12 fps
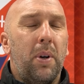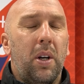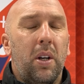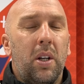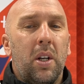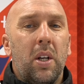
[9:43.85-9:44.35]

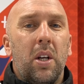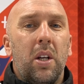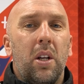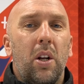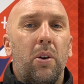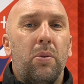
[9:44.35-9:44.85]
But,
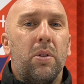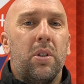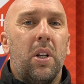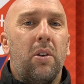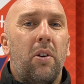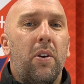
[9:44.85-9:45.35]
you know,
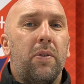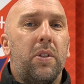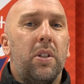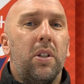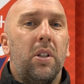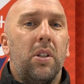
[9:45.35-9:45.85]
centre
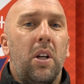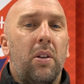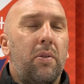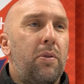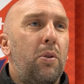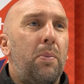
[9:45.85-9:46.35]
halves
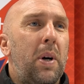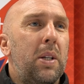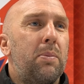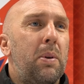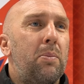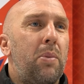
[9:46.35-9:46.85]
and full
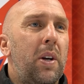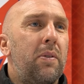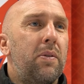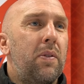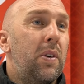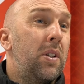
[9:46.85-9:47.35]
backs being
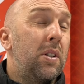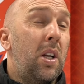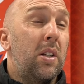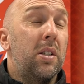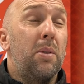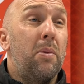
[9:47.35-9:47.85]
brave
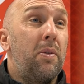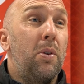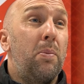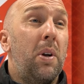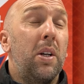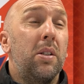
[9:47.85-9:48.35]
and centre
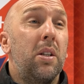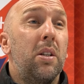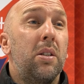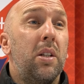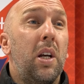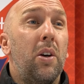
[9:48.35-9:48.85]
midfield players to
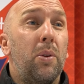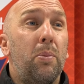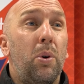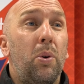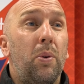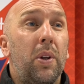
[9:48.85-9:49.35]
get on the
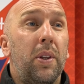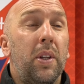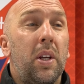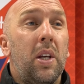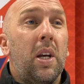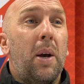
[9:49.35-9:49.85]
ball and
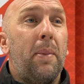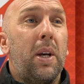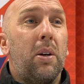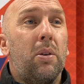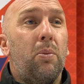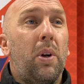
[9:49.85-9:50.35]

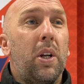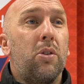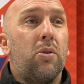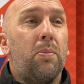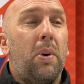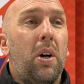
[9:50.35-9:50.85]
make one
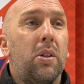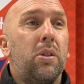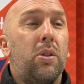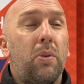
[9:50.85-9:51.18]
extra pass,